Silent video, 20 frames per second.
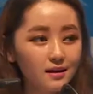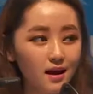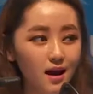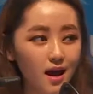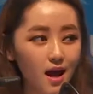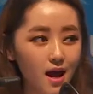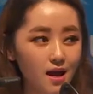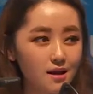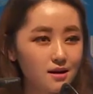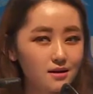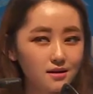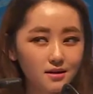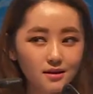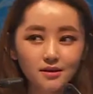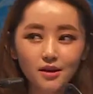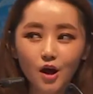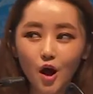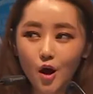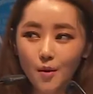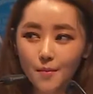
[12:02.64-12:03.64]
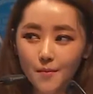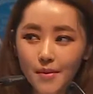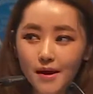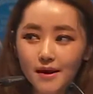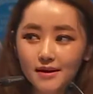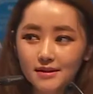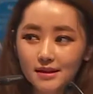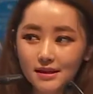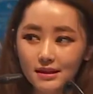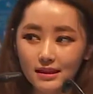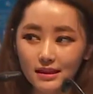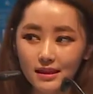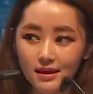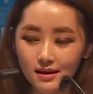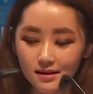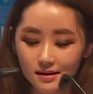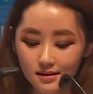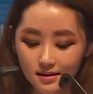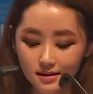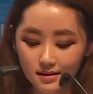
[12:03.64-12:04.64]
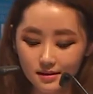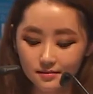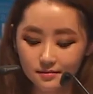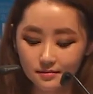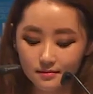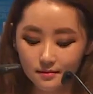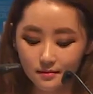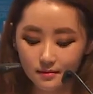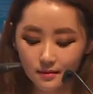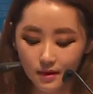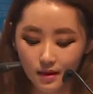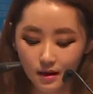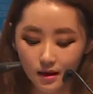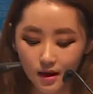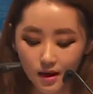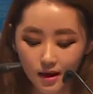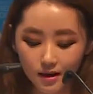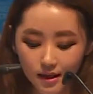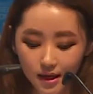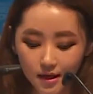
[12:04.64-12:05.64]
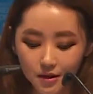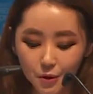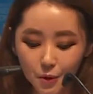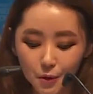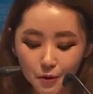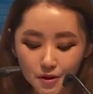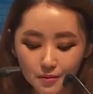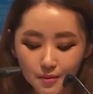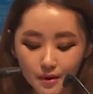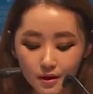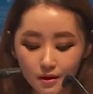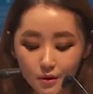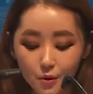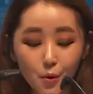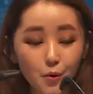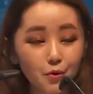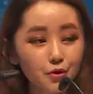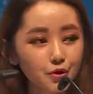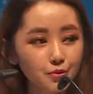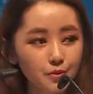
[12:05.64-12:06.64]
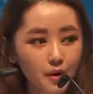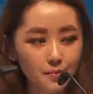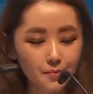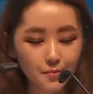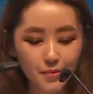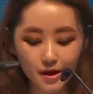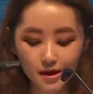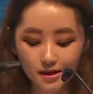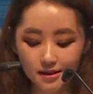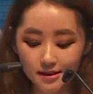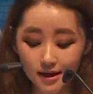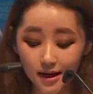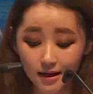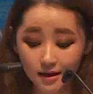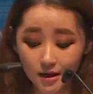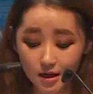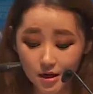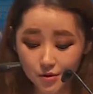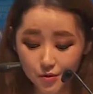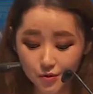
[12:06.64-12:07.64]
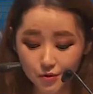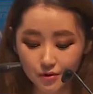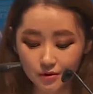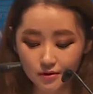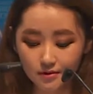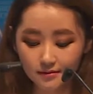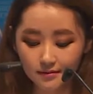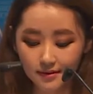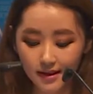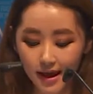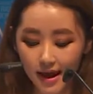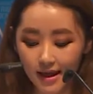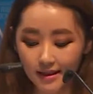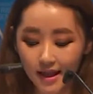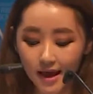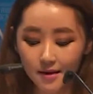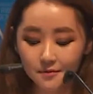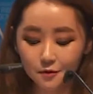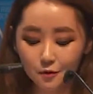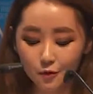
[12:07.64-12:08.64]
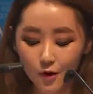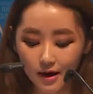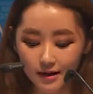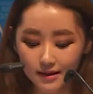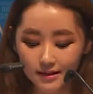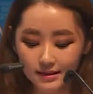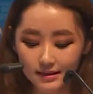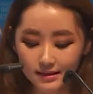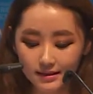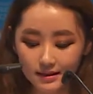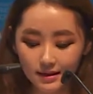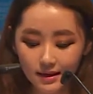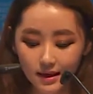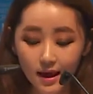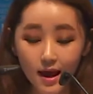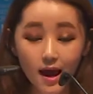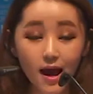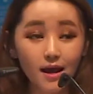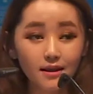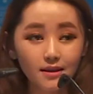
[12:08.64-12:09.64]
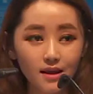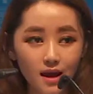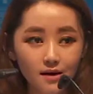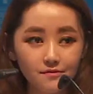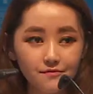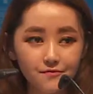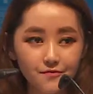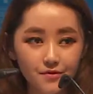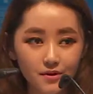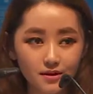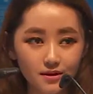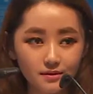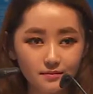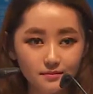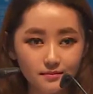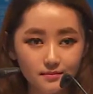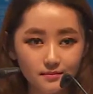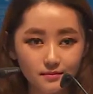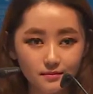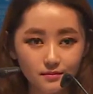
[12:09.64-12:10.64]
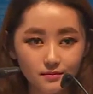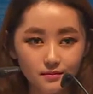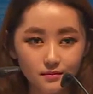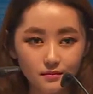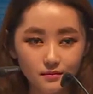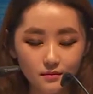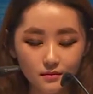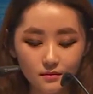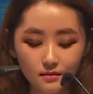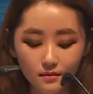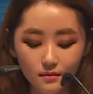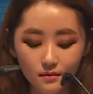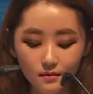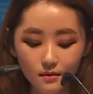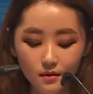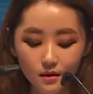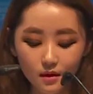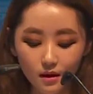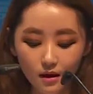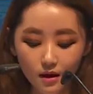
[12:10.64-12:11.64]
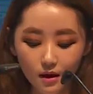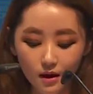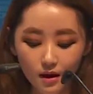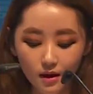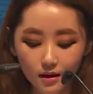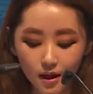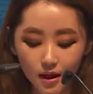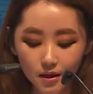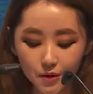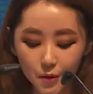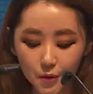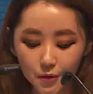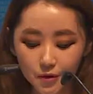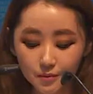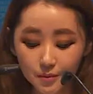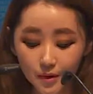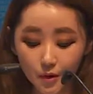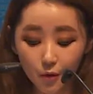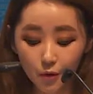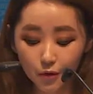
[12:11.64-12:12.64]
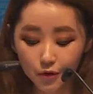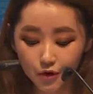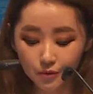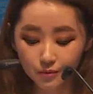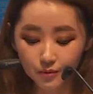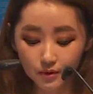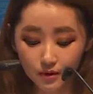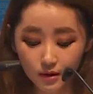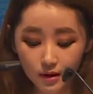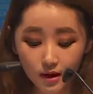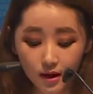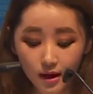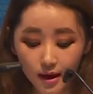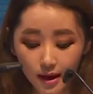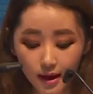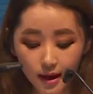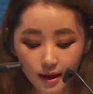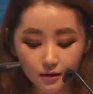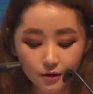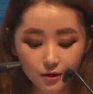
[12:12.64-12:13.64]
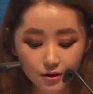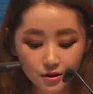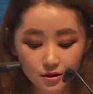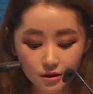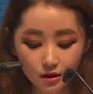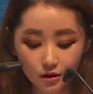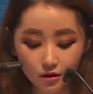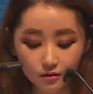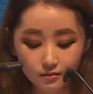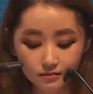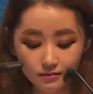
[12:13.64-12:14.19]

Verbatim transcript: I learned amazing things. They told me all human beings are equal and have rights and have freedom. They told me all human, and also